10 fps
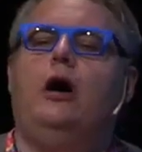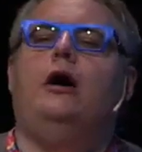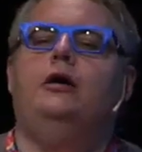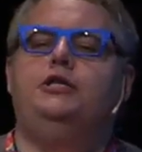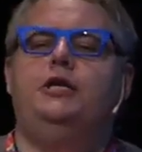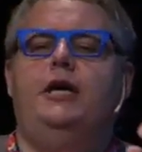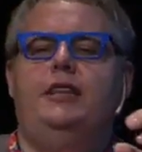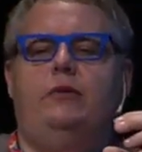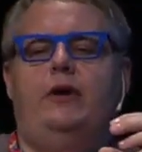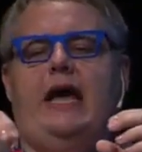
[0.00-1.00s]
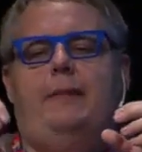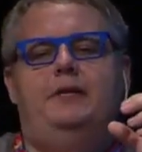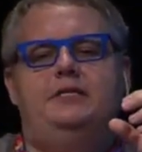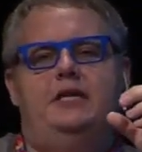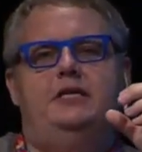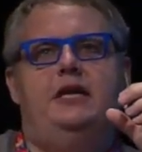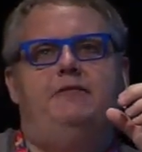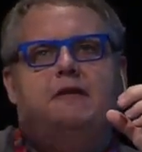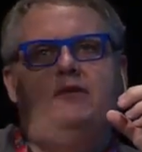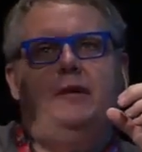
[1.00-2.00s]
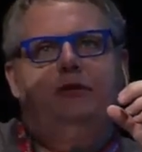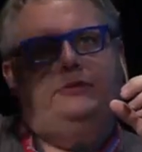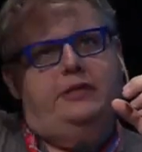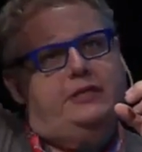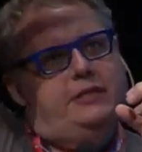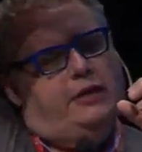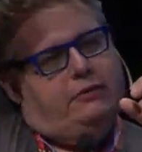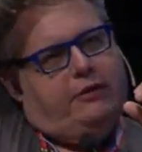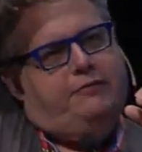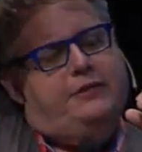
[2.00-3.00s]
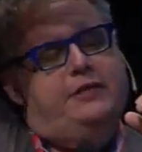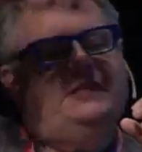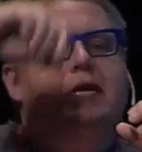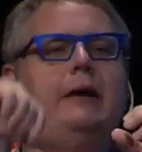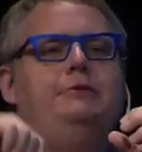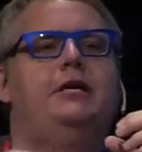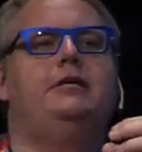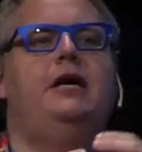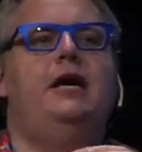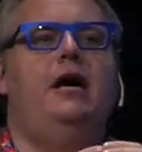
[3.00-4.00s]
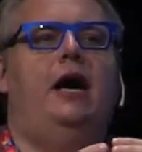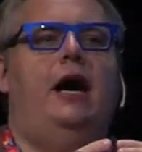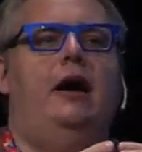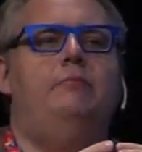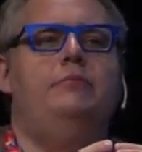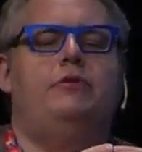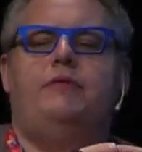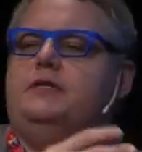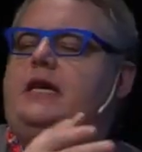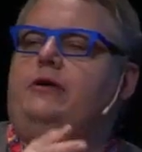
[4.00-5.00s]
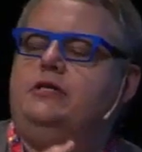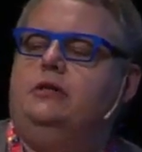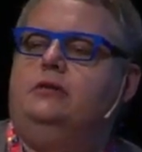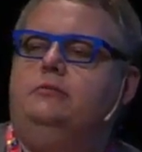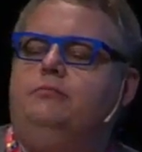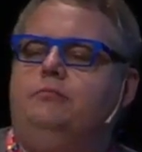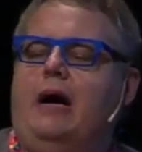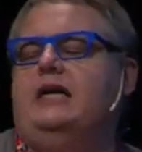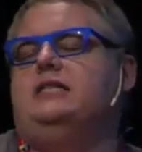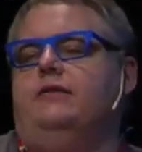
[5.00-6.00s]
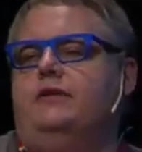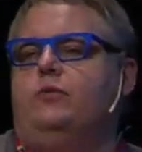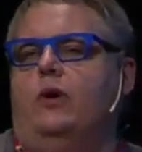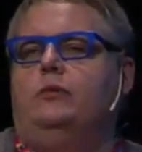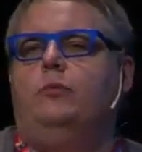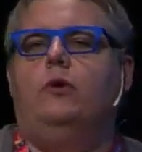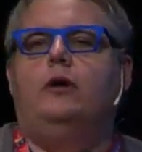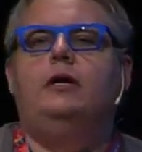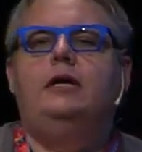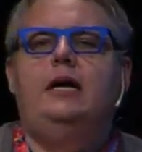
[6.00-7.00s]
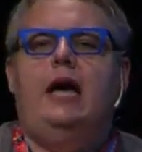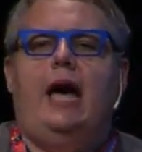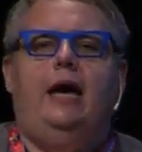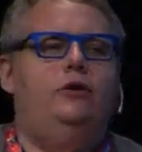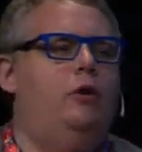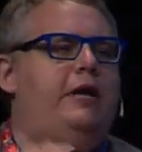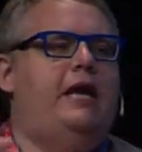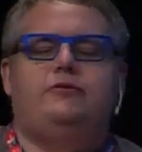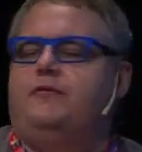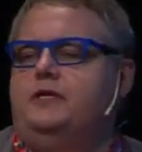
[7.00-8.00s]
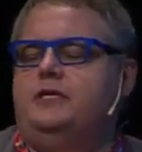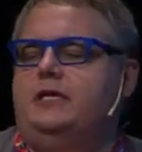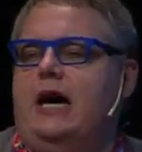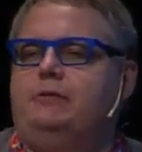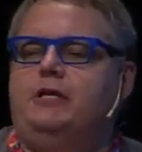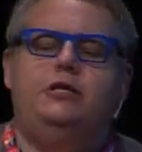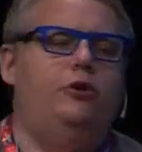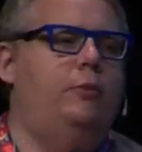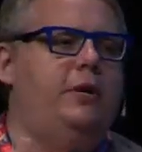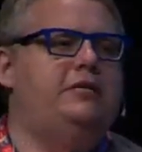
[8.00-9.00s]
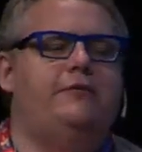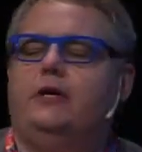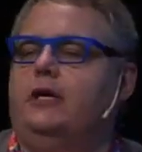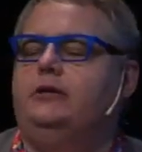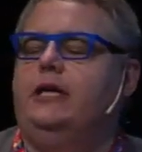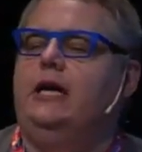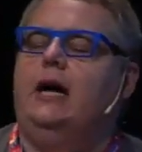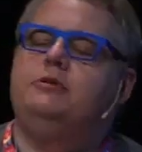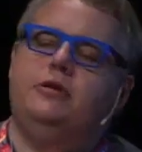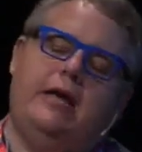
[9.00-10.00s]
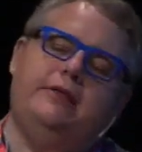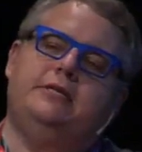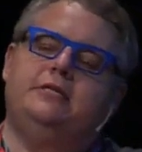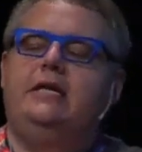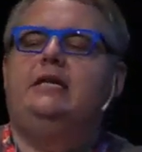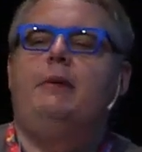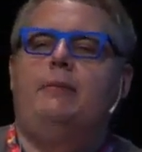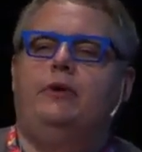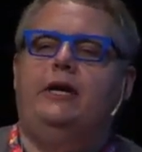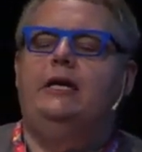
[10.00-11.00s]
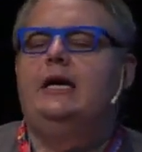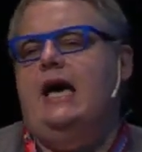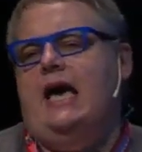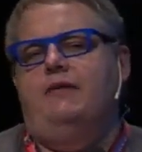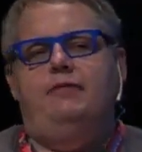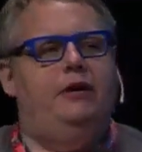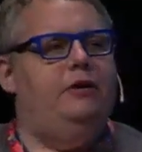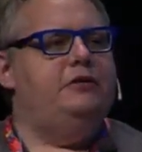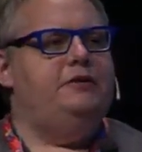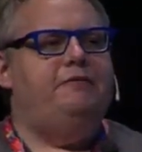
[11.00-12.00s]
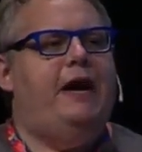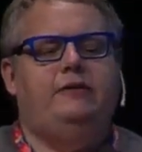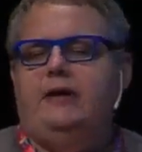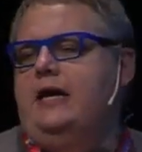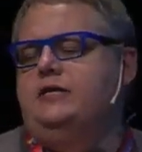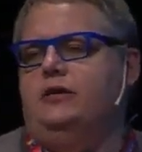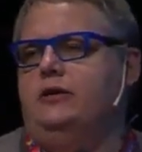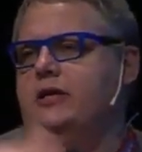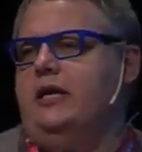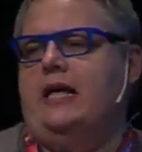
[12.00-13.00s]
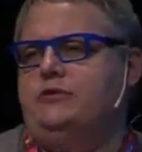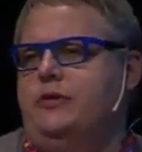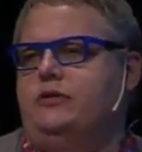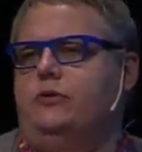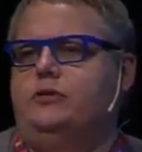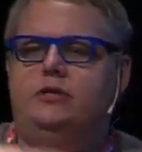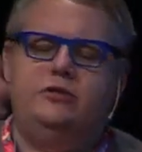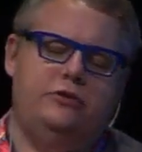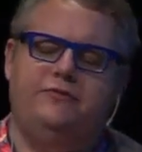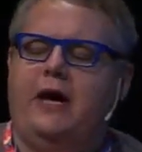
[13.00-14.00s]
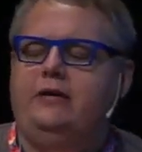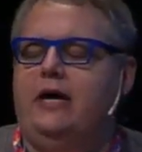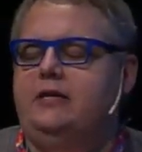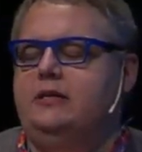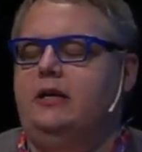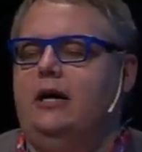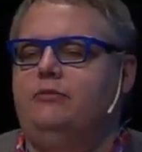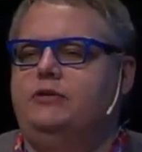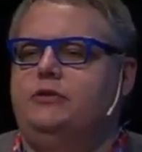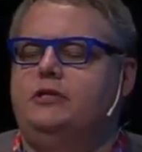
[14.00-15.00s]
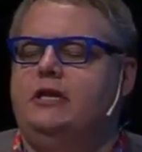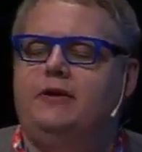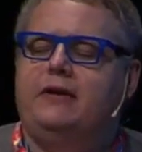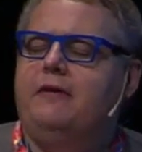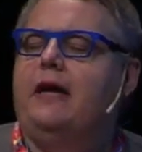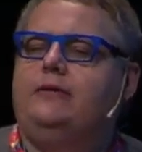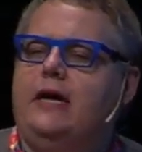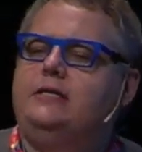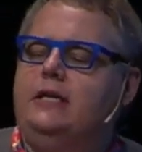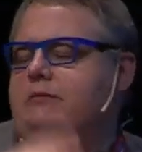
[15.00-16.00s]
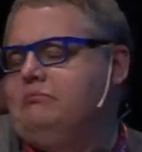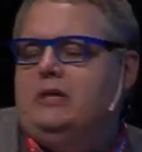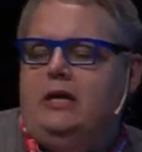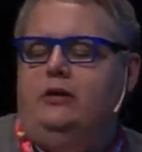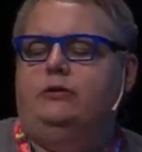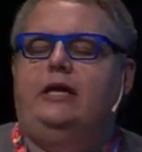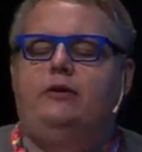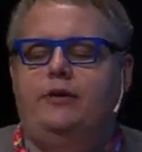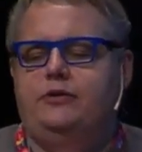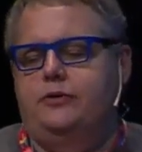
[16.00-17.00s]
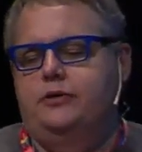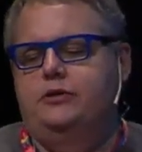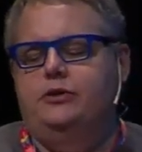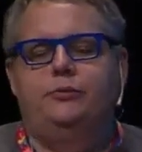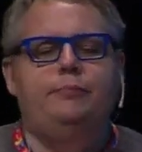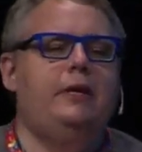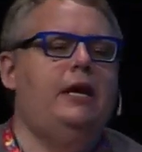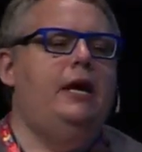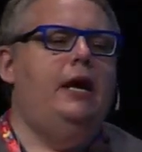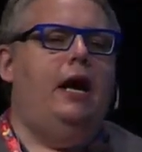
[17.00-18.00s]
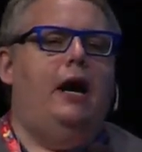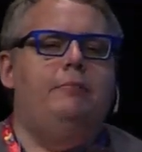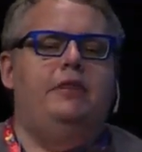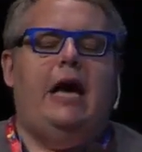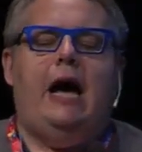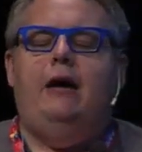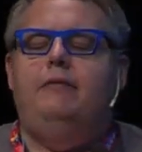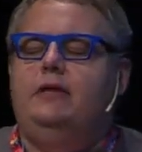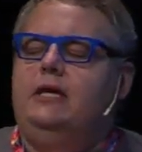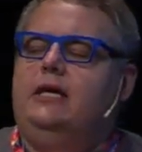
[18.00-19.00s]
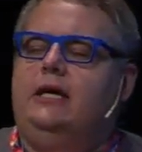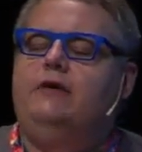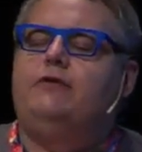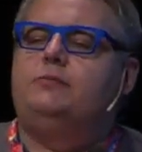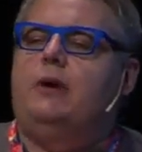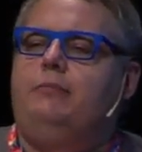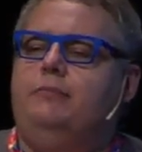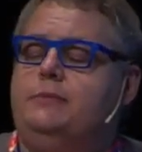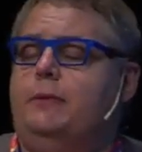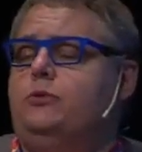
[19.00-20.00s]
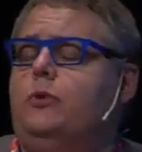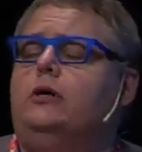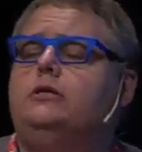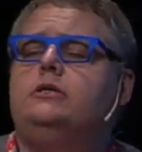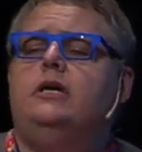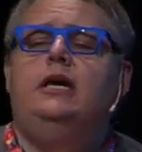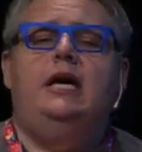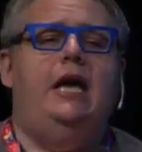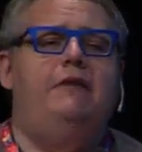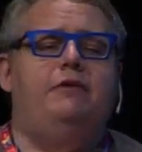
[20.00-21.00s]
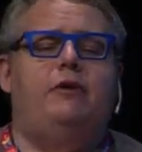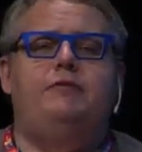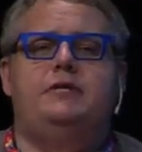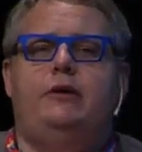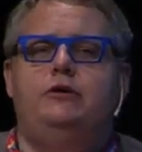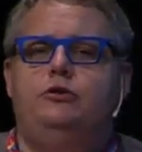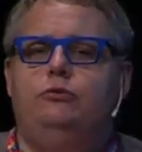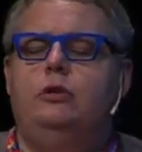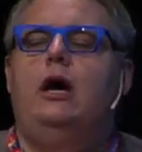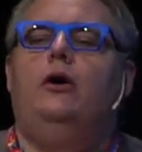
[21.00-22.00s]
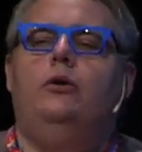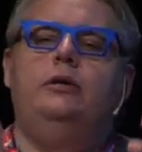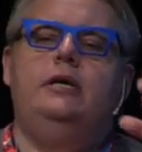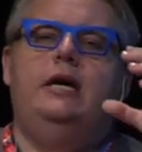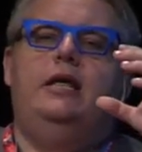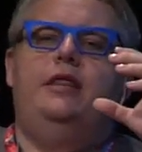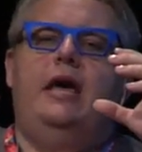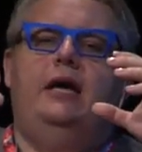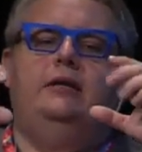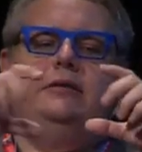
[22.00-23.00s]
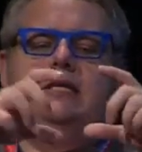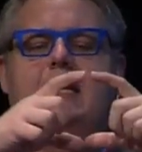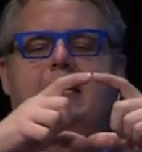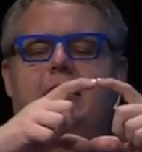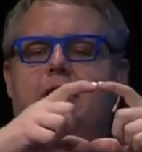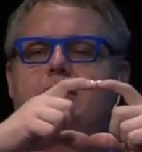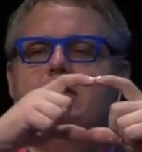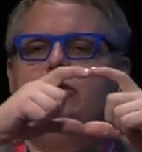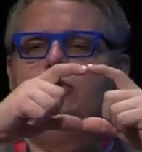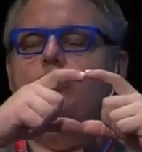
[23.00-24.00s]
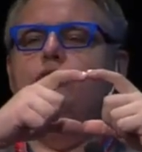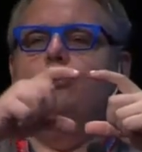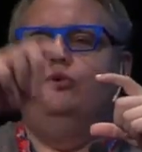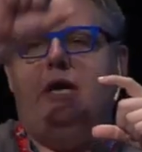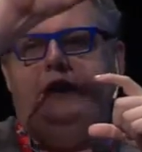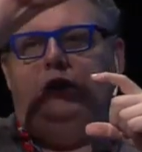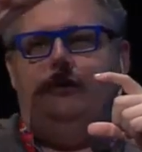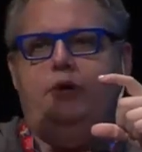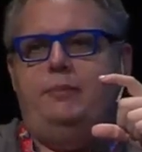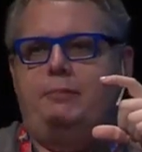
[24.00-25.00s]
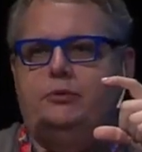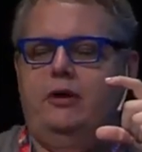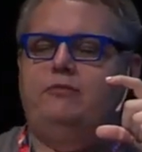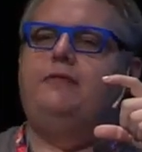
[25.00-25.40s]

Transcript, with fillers: large, then what happens is if everybody releases their references to the object, um, the reference count is still positive, it's one or more and nobody has references to the object, so nobody's ever going to clean it up. So now this is leaked memory, and if there is a finalizer and it has resources, those finalized uh, resources never get finalized, and you're leaking resources too. Um, the, uh, the inverse problem is much worse. If the reference count is too low, then let's say that it's two, and there are three people who have